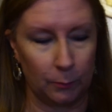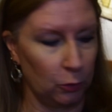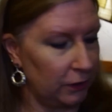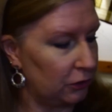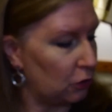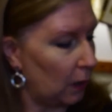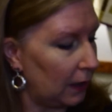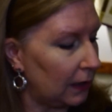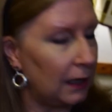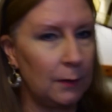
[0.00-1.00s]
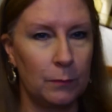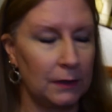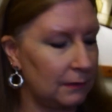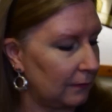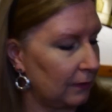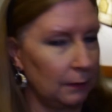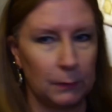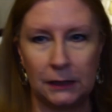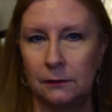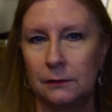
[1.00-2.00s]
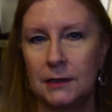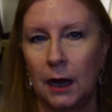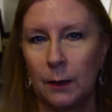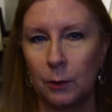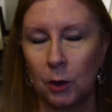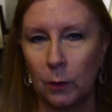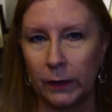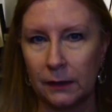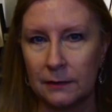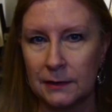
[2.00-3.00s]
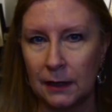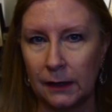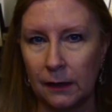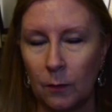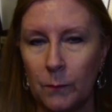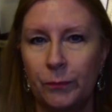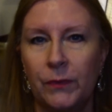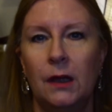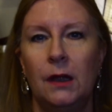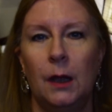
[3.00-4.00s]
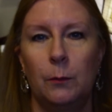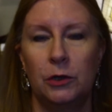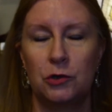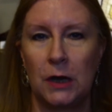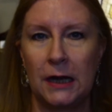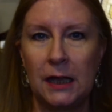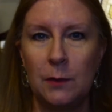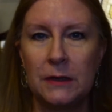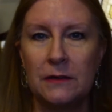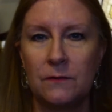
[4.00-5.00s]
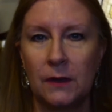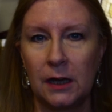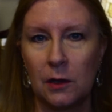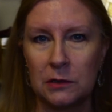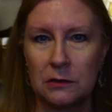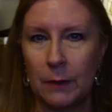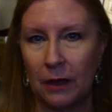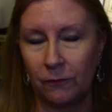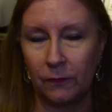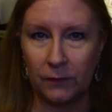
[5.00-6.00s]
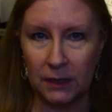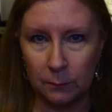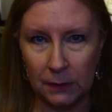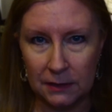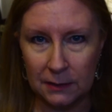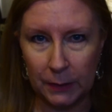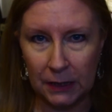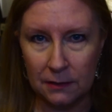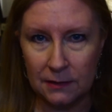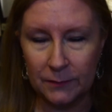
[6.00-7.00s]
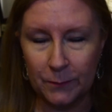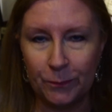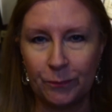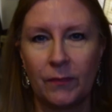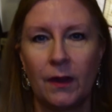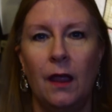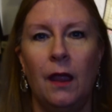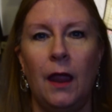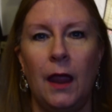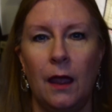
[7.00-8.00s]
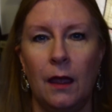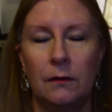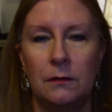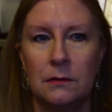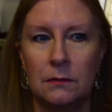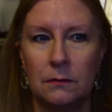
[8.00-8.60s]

going to try to keep these, I've got my little timer going on the side here. I'm going to try to keep these videos to about 15 minutes a piece. And